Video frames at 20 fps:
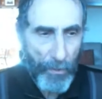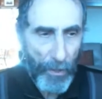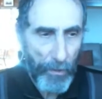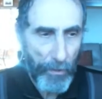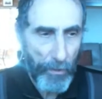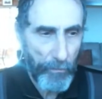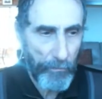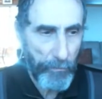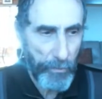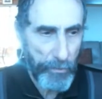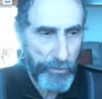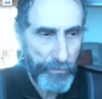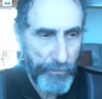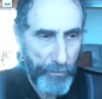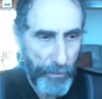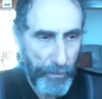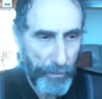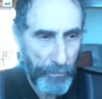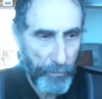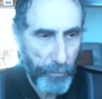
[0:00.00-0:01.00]
Uh, those
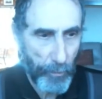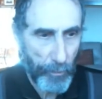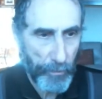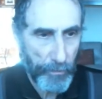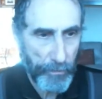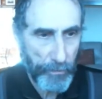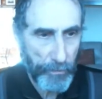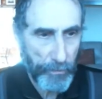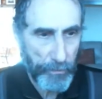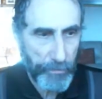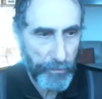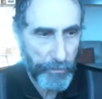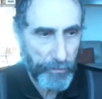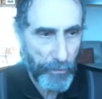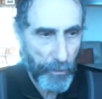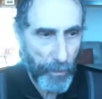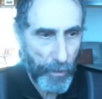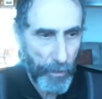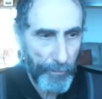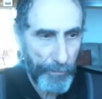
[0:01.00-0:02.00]
very important
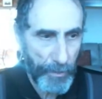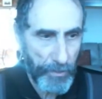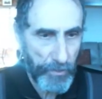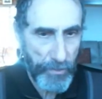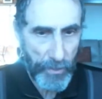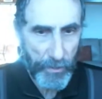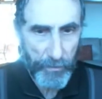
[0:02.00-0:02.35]
topics